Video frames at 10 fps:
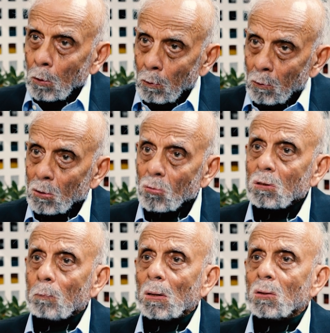reduce
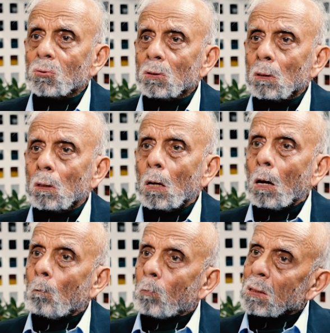their pension,
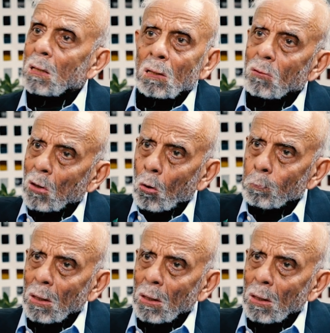but increase their own